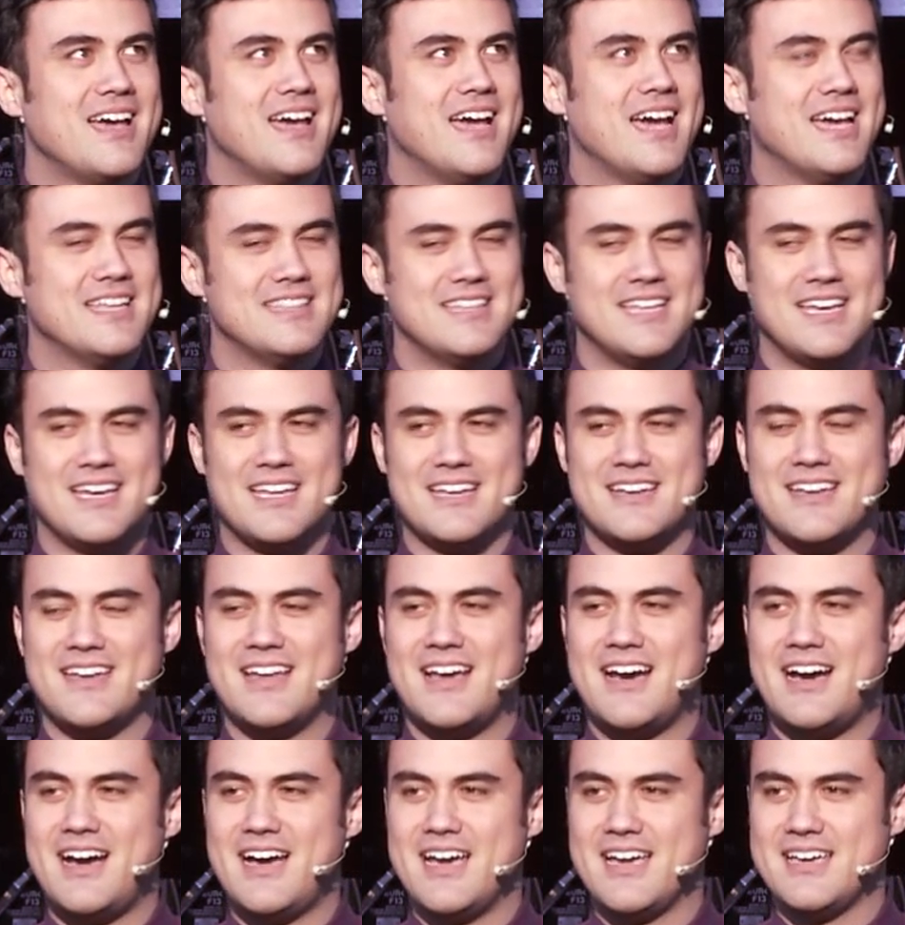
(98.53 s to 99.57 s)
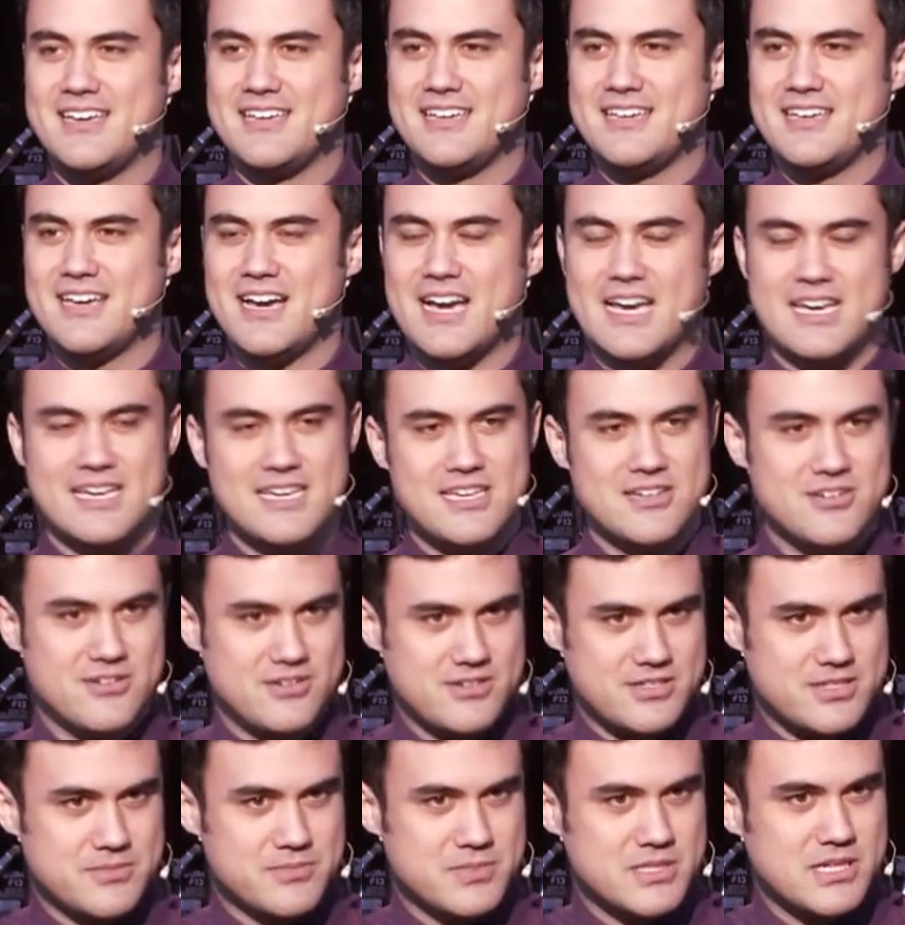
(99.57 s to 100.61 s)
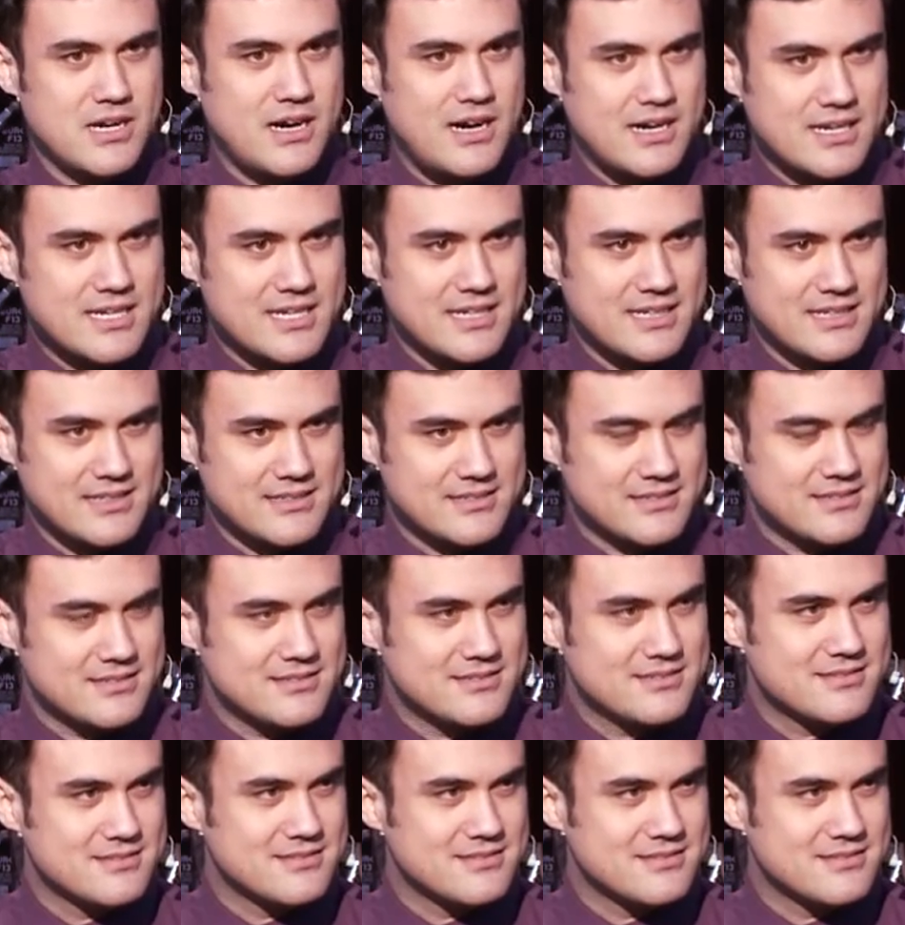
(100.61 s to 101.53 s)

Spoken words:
And then I hear some talking